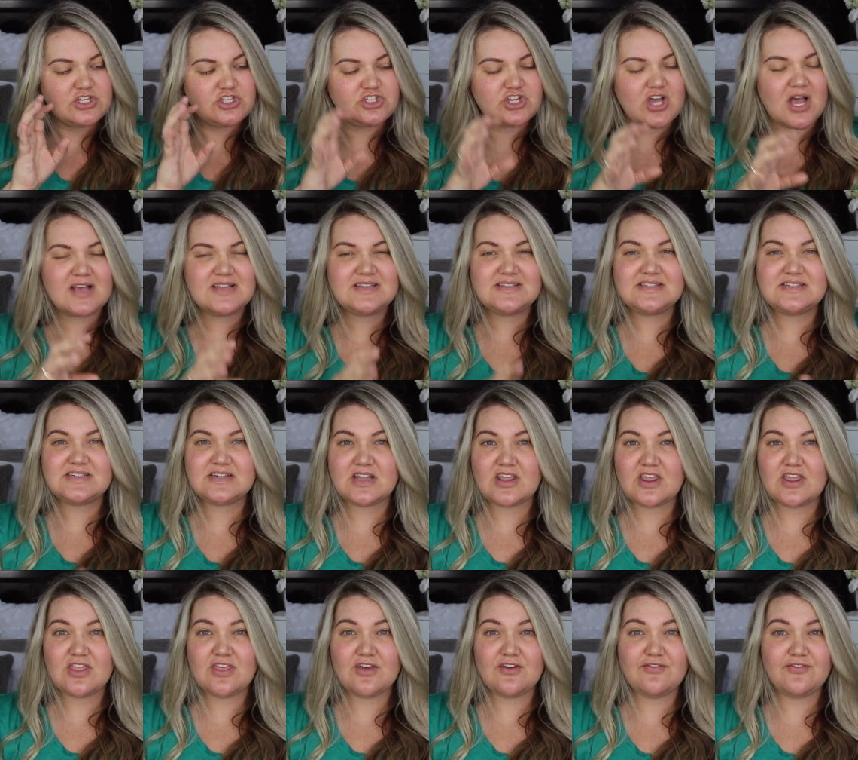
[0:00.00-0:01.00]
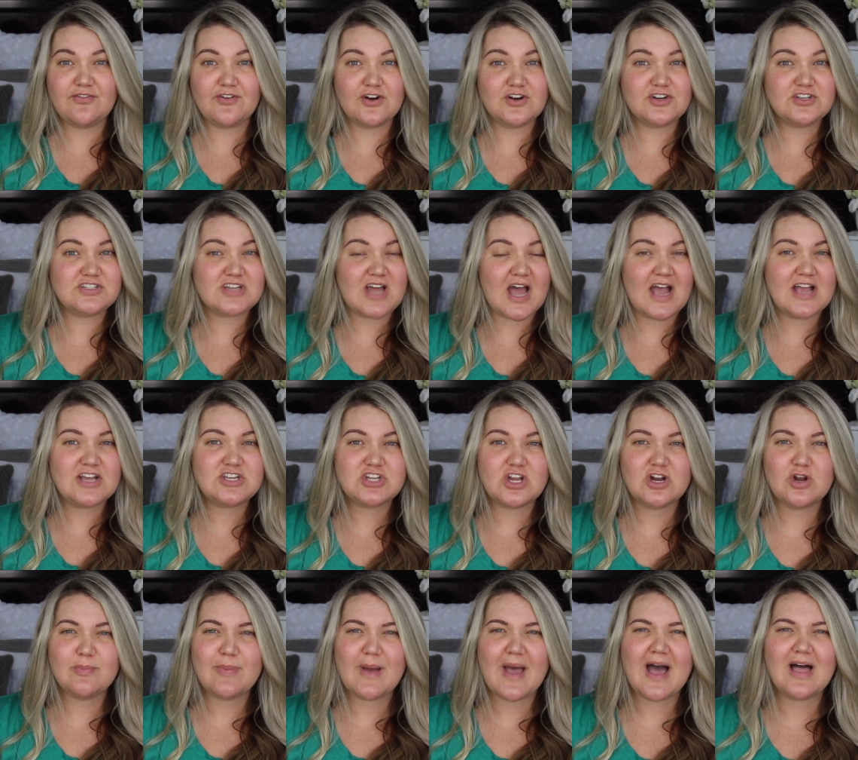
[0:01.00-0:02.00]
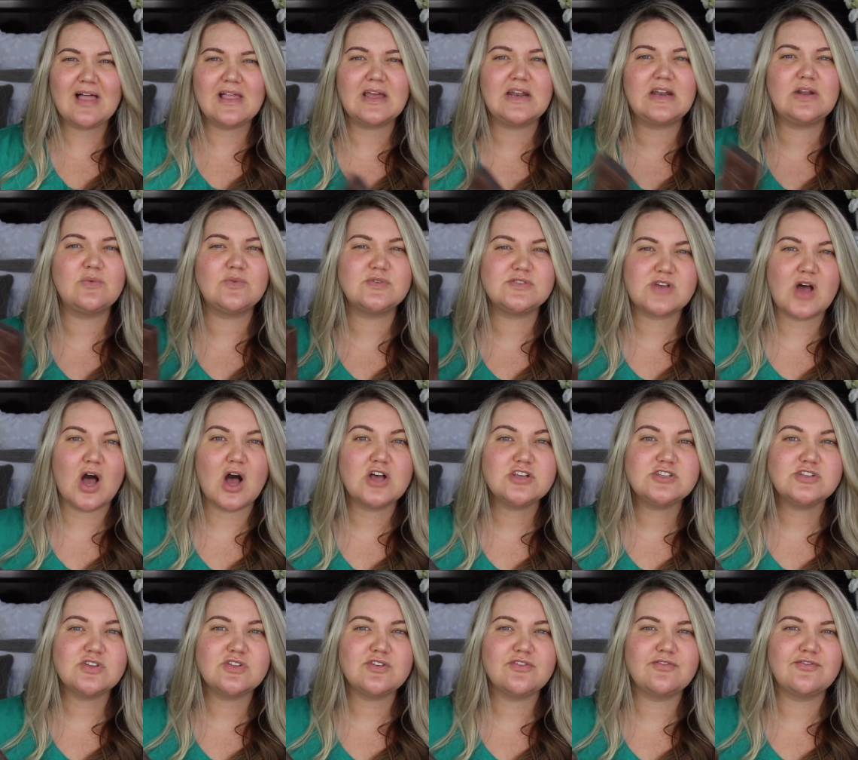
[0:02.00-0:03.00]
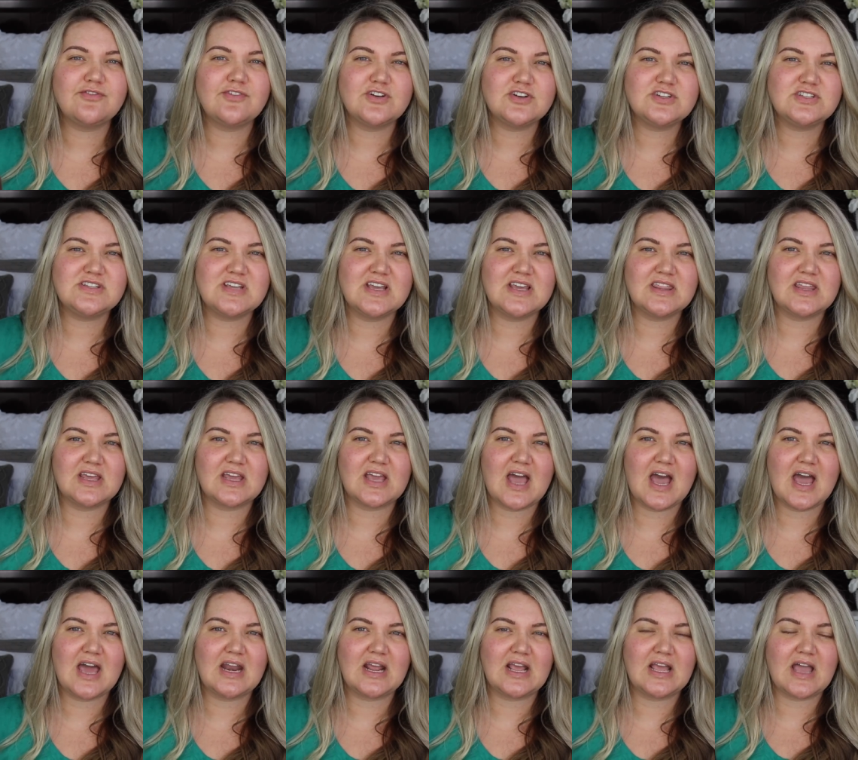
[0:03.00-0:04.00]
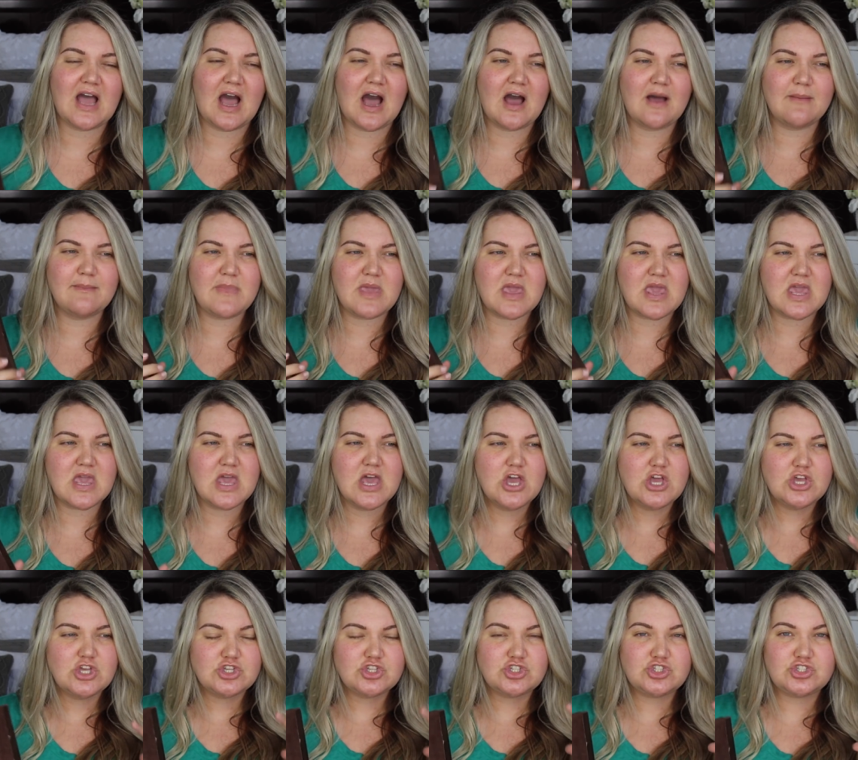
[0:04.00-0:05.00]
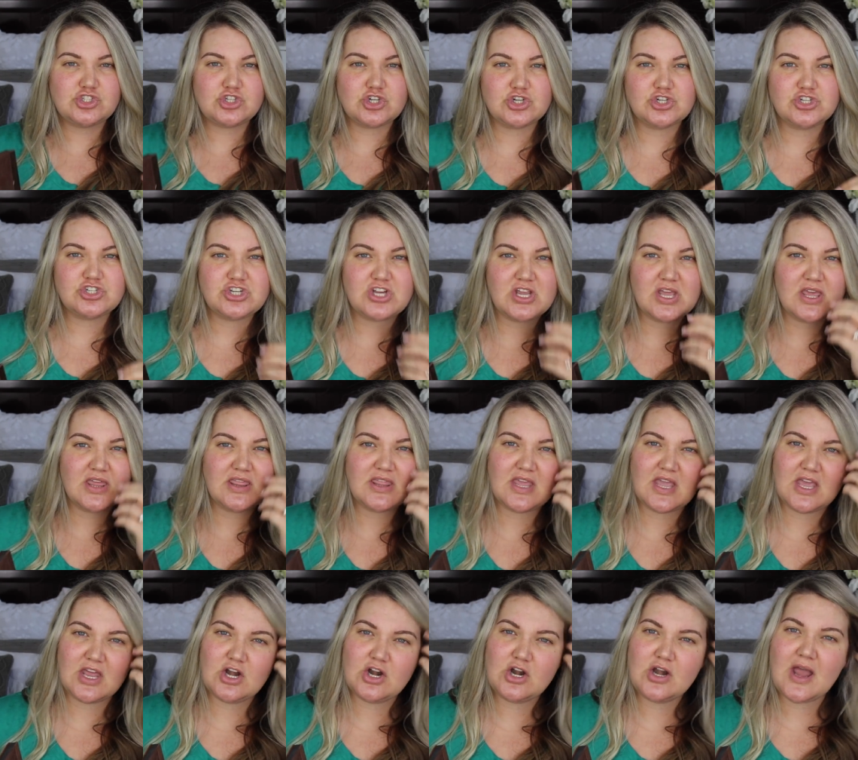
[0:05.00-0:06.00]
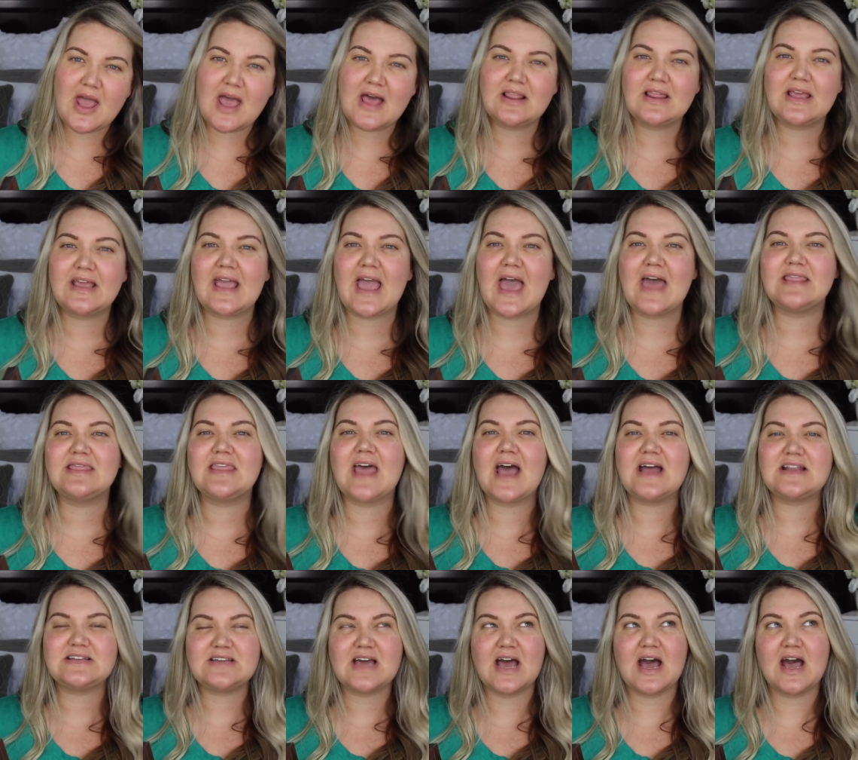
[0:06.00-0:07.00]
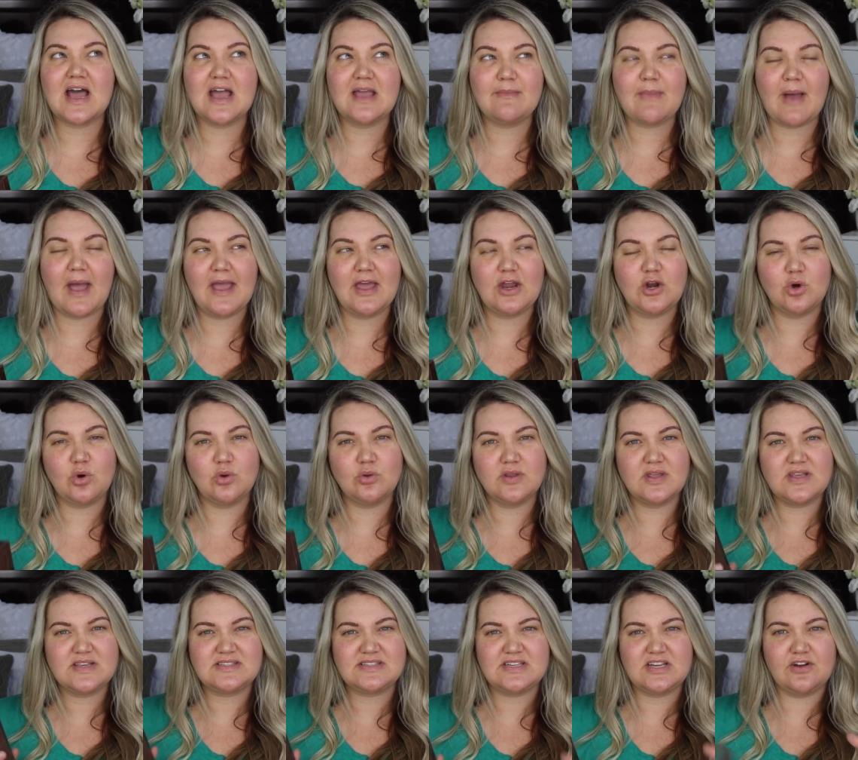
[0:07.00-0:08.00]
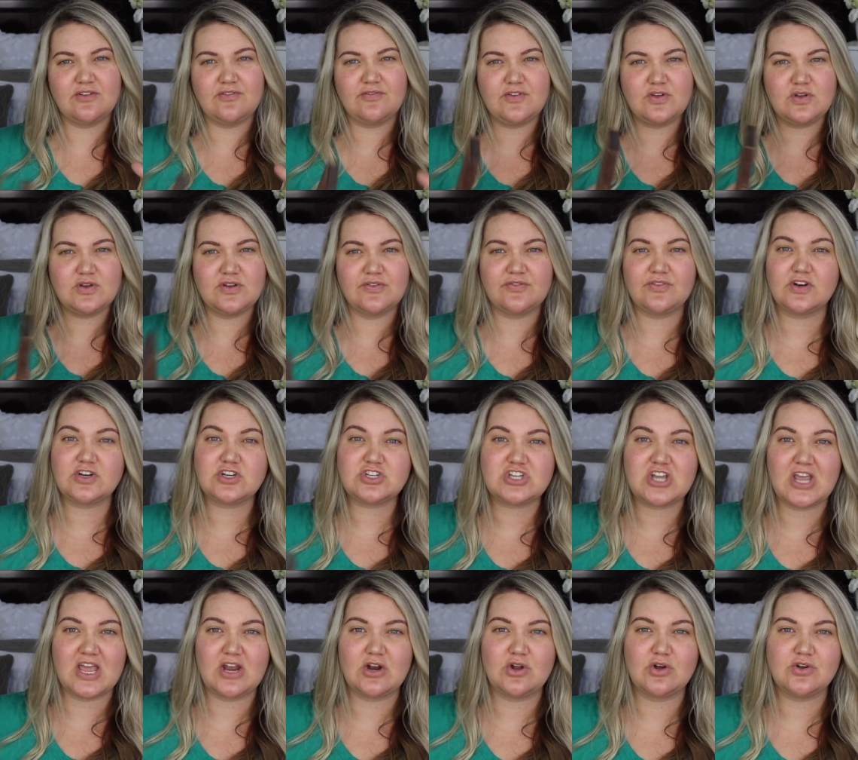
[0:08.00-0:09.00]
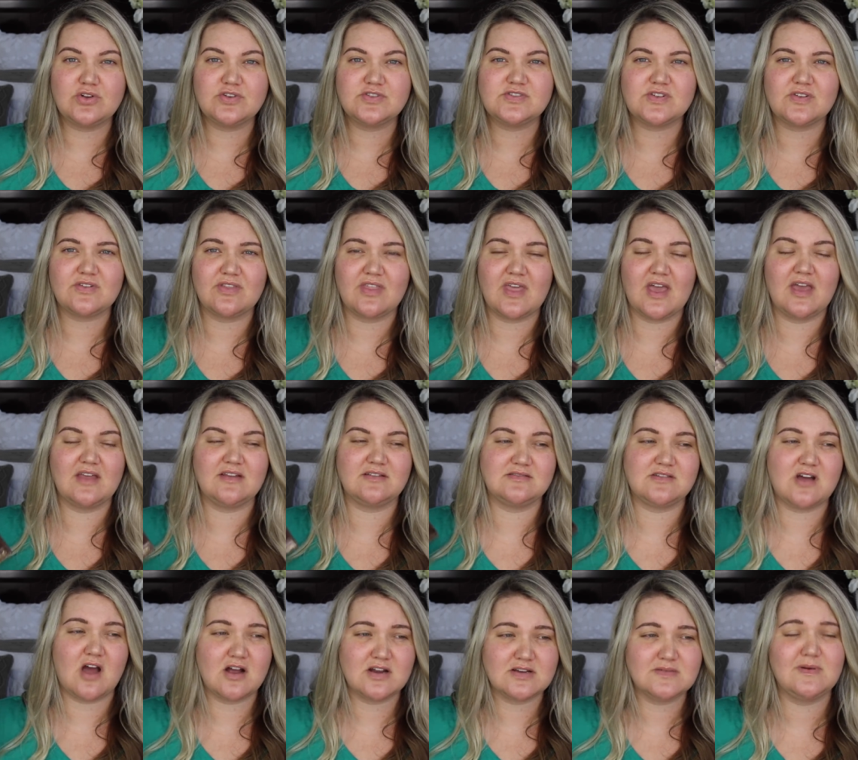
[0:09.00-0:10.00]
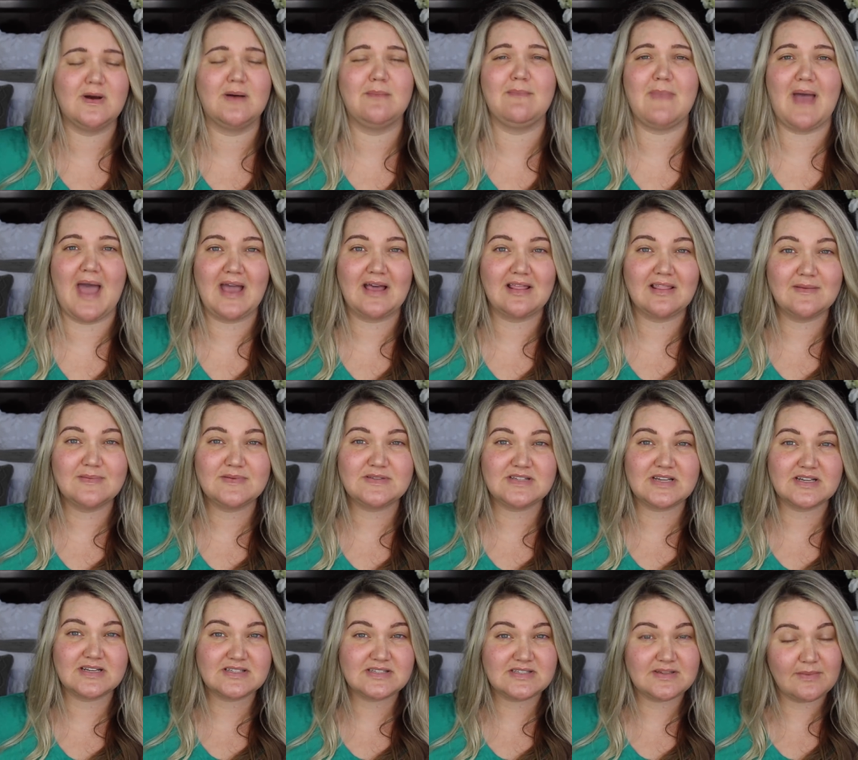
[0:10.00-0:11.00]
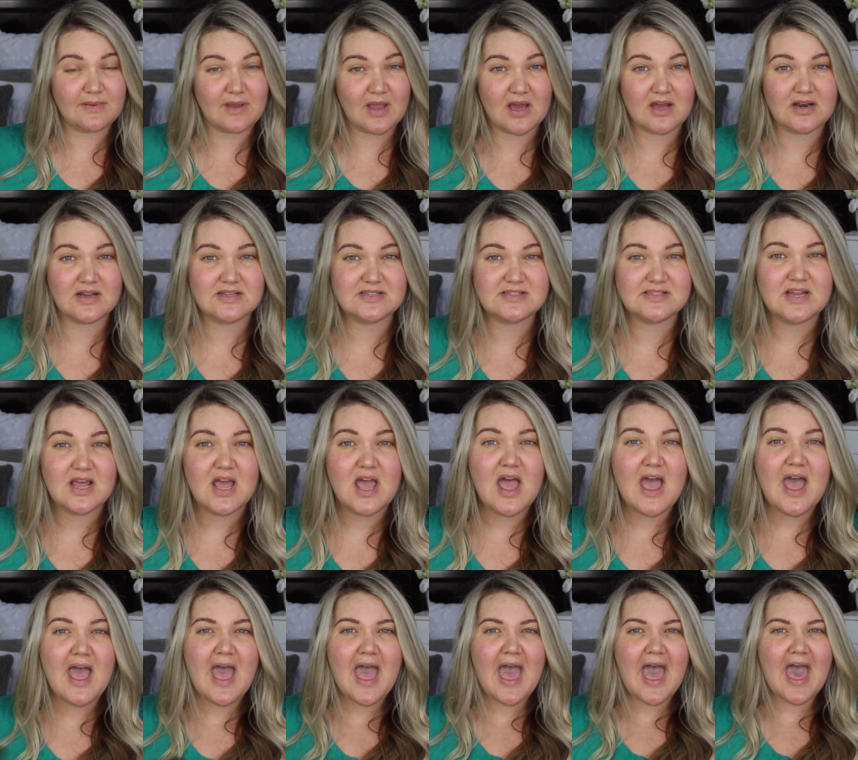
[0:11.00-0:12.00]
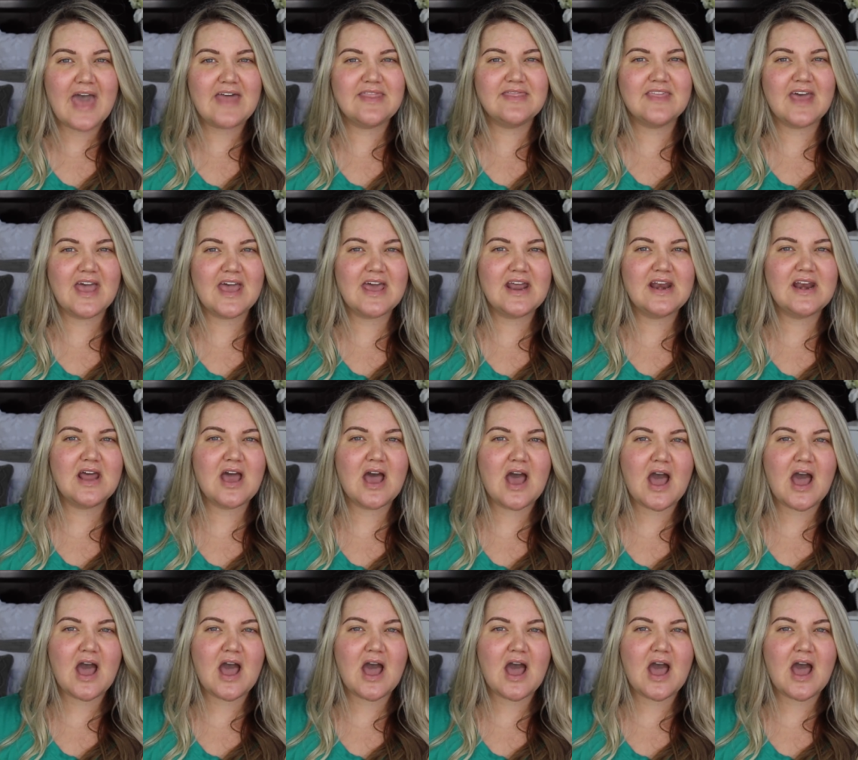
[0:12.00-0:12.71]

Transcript: just the first eyeshadow palette and it was also the first thing that kind of got me searching the internet like at that time I had only seen a few different channels that talked about MAC lipsticks to be honest and then